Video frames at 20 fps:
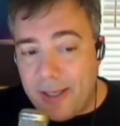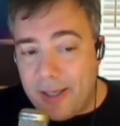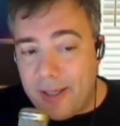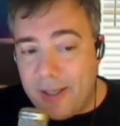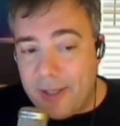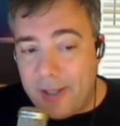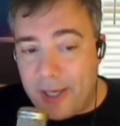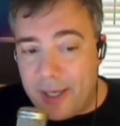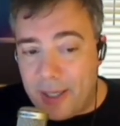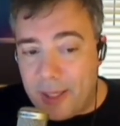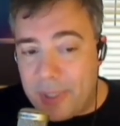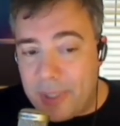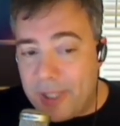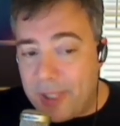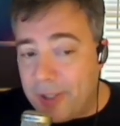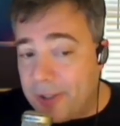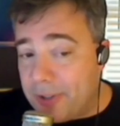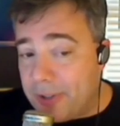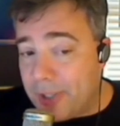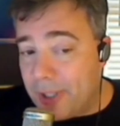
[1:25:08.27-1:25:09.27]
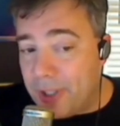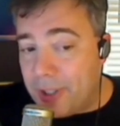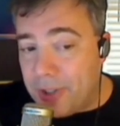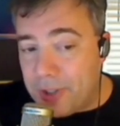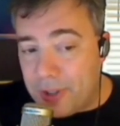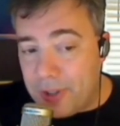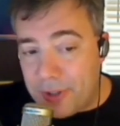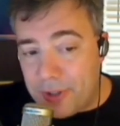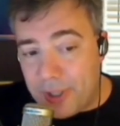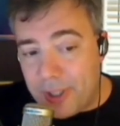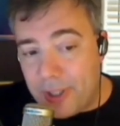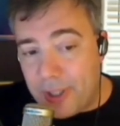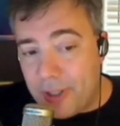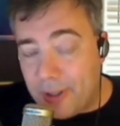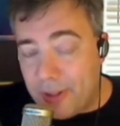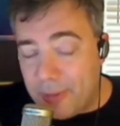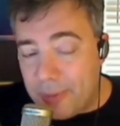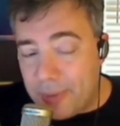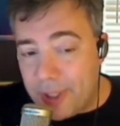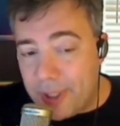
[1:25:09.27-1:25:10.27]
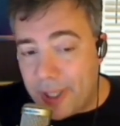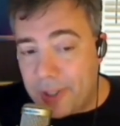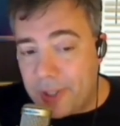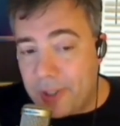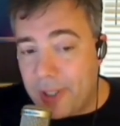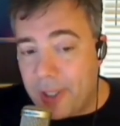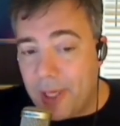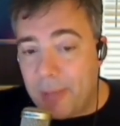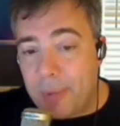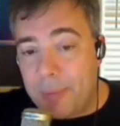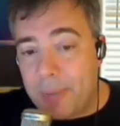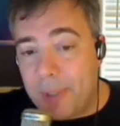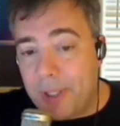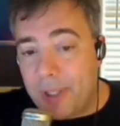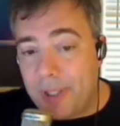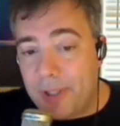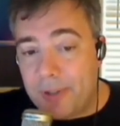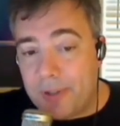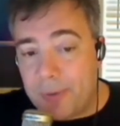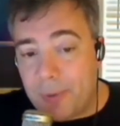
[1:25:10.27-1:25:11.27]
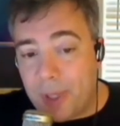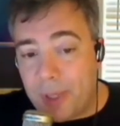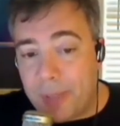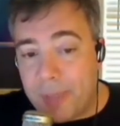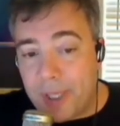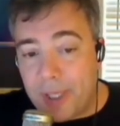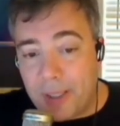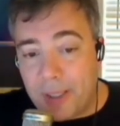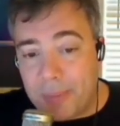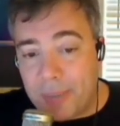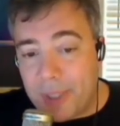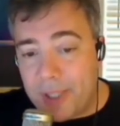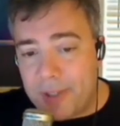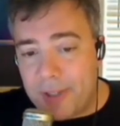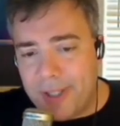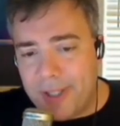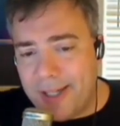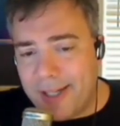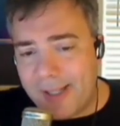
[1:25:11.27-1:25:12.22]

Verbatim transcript: uh, they can update their signatures and their protection capabilities through automatic updates.